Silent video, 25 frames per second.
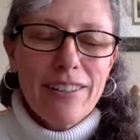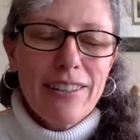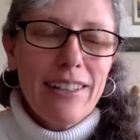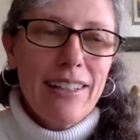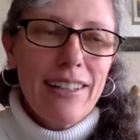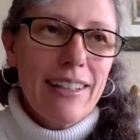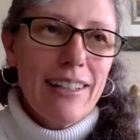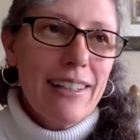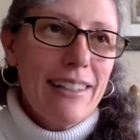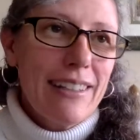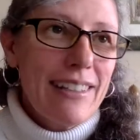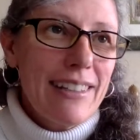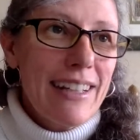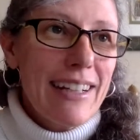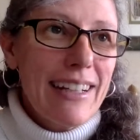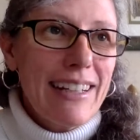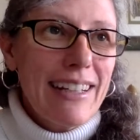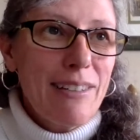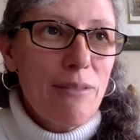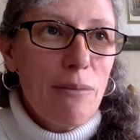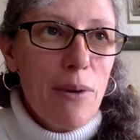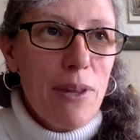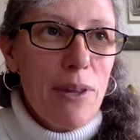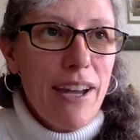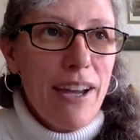And
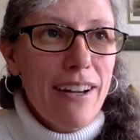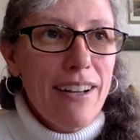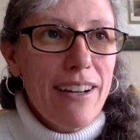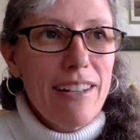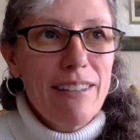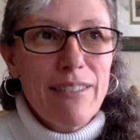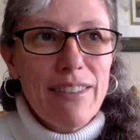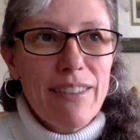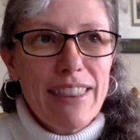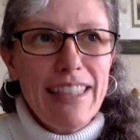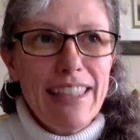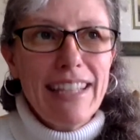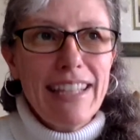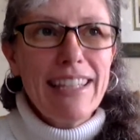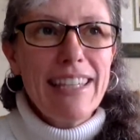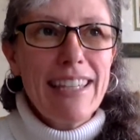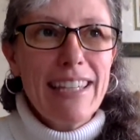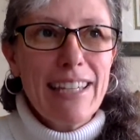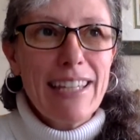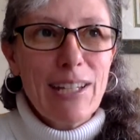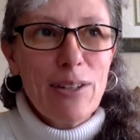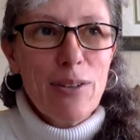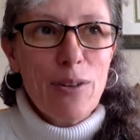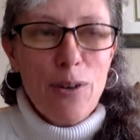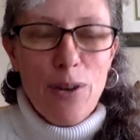without even
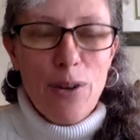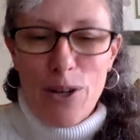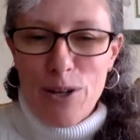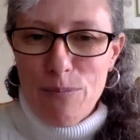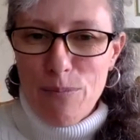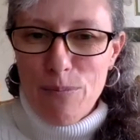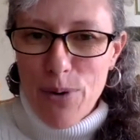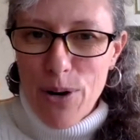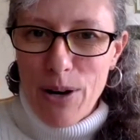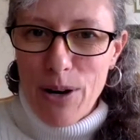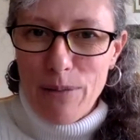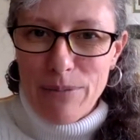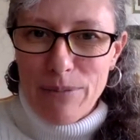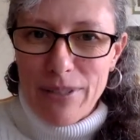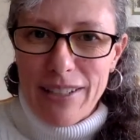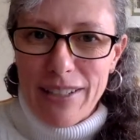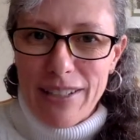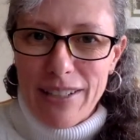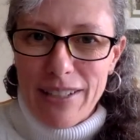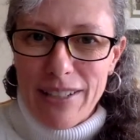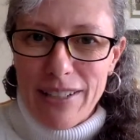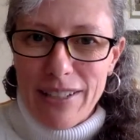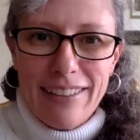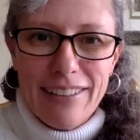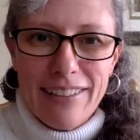thinking or unprompted,
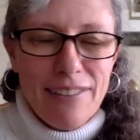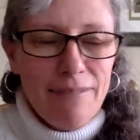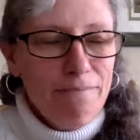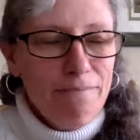I